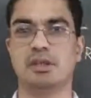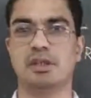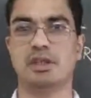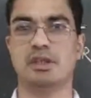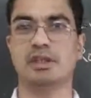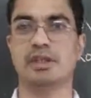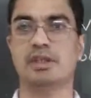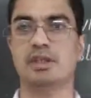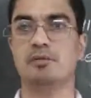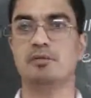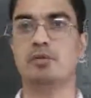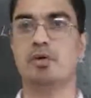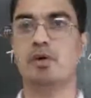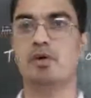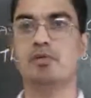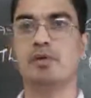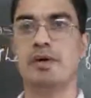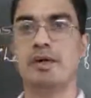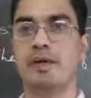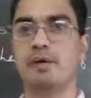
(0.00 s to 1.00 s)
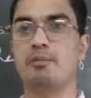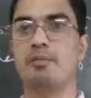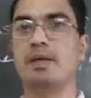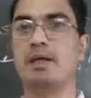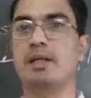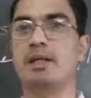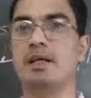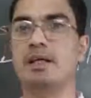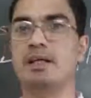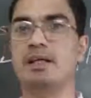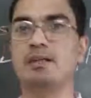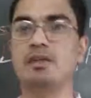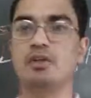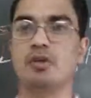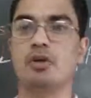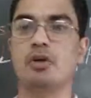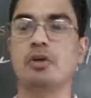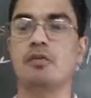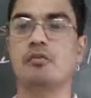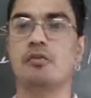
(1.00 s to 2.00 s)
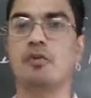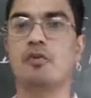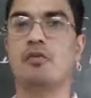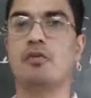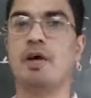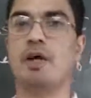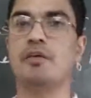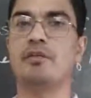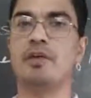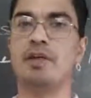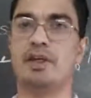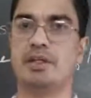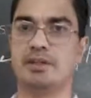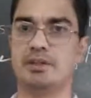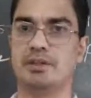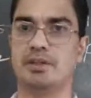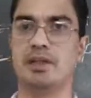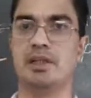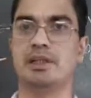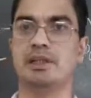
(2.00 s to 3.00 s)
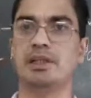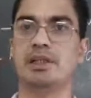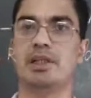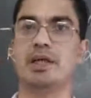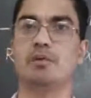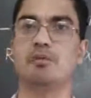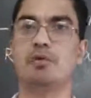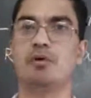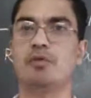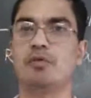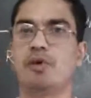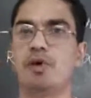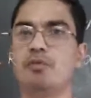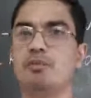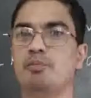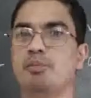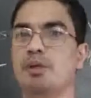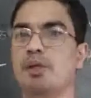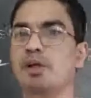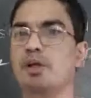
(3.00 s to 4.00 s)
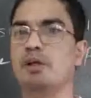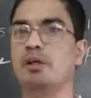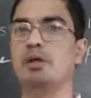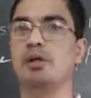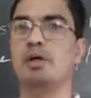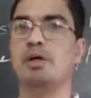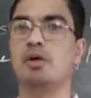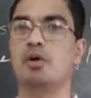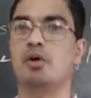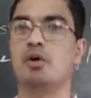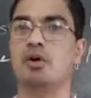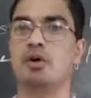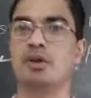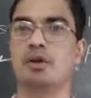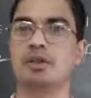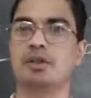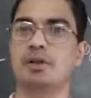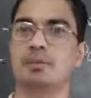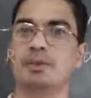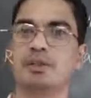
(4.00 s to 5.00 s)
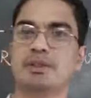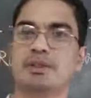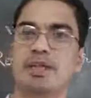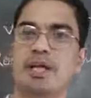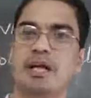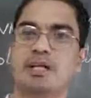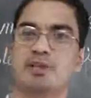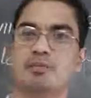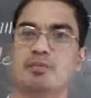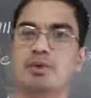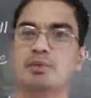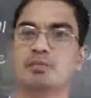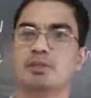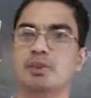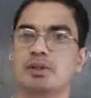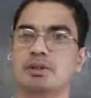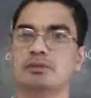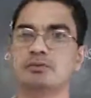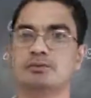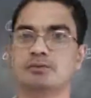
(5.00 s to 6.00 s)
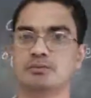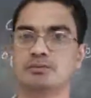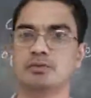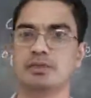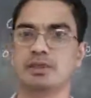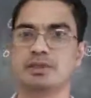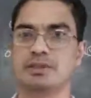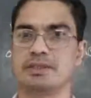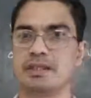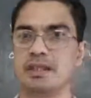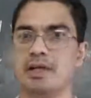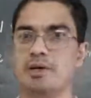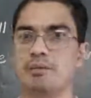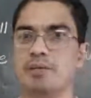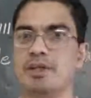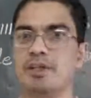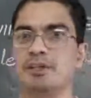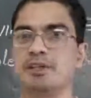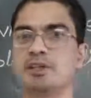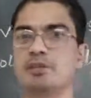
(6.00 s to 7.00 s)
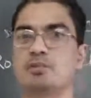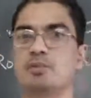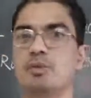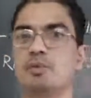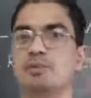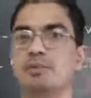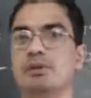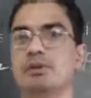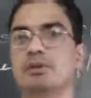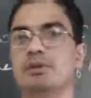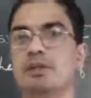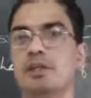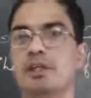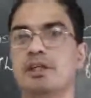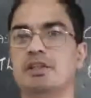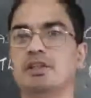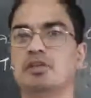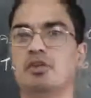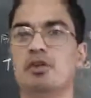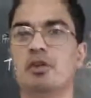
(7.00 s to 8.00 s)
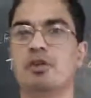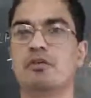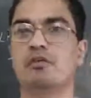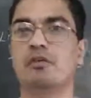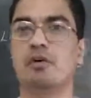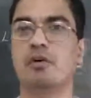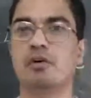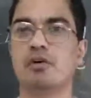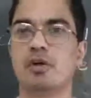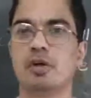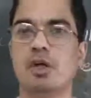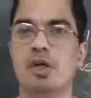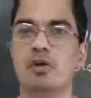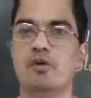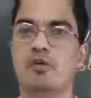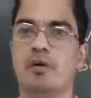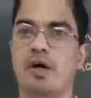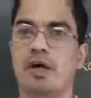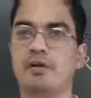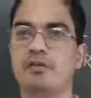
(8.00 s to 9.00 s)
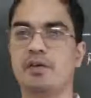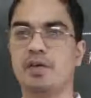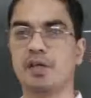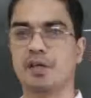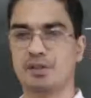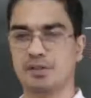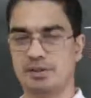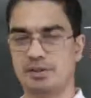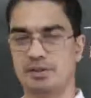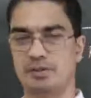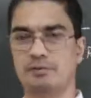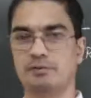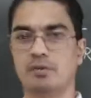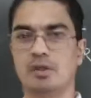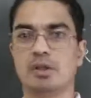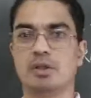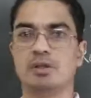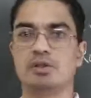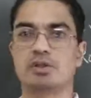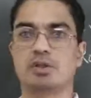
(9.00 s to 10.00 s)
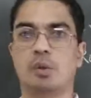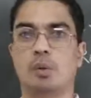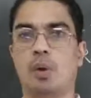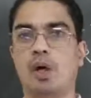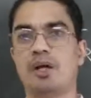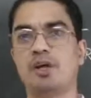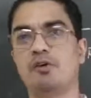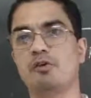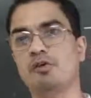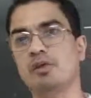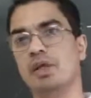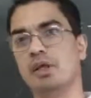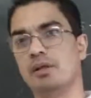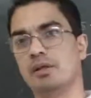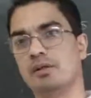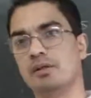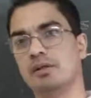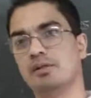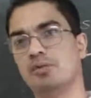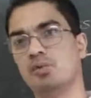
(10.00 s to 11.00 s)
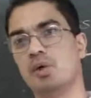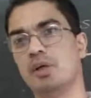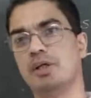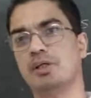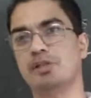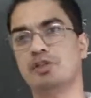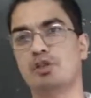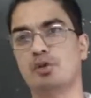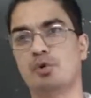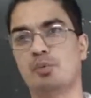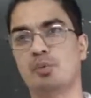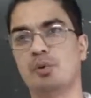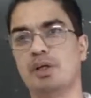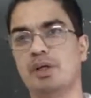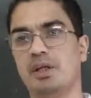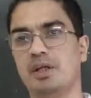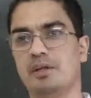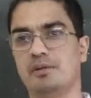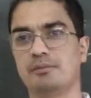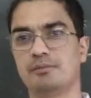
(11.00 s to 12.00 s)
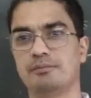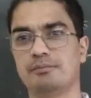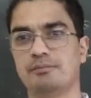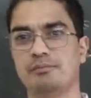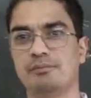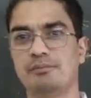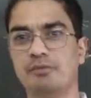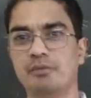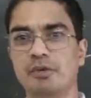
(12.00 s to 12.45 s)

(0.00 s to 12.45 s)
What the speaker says: The term of an MLA is only for 5 years. The term of MP or the Panchayat member, Sila Parishad member, it is only for 5 years. So what do you think? What is your opinion?